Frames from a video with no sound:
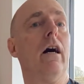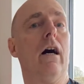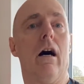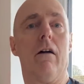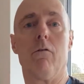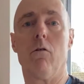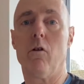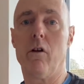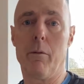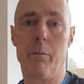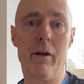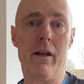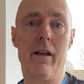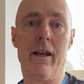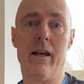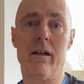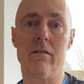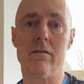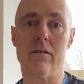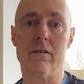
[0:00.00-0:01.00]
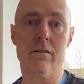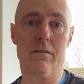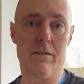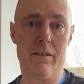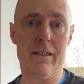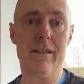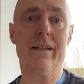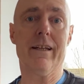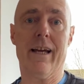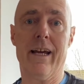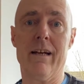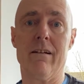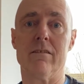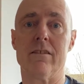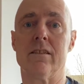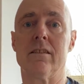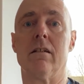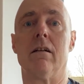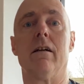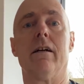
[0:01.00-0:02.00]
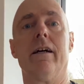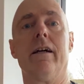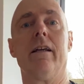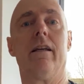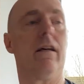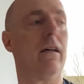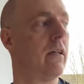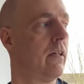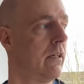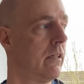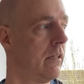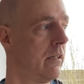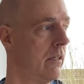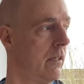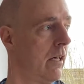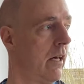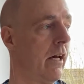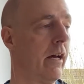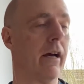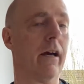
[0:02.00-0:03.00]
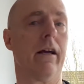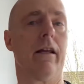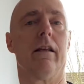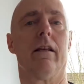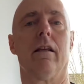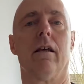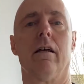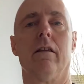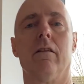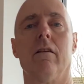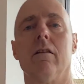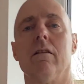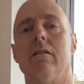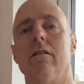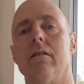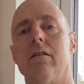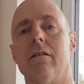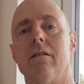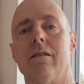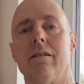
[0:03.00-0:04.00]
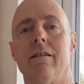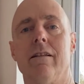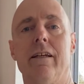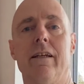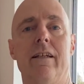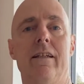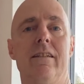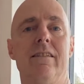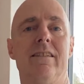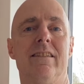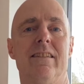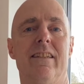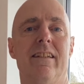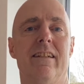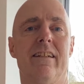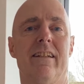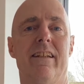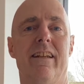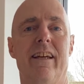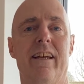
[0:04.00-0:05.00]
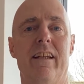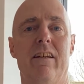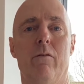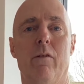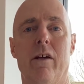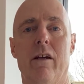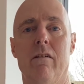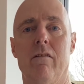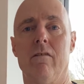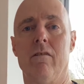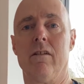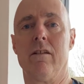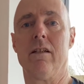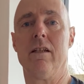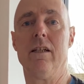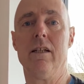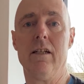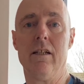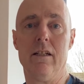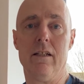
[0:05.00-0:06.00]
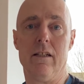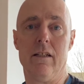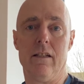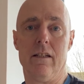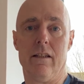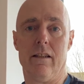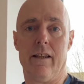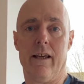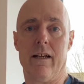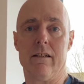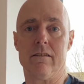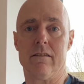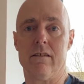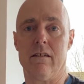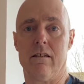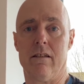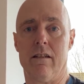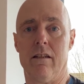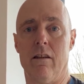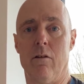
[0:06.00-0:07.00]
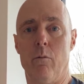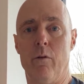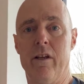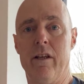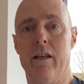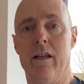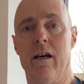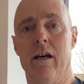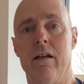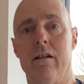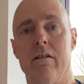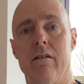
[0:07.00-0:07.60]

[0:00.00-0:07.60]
I've already been outside and done the siliconene round the outside of the window.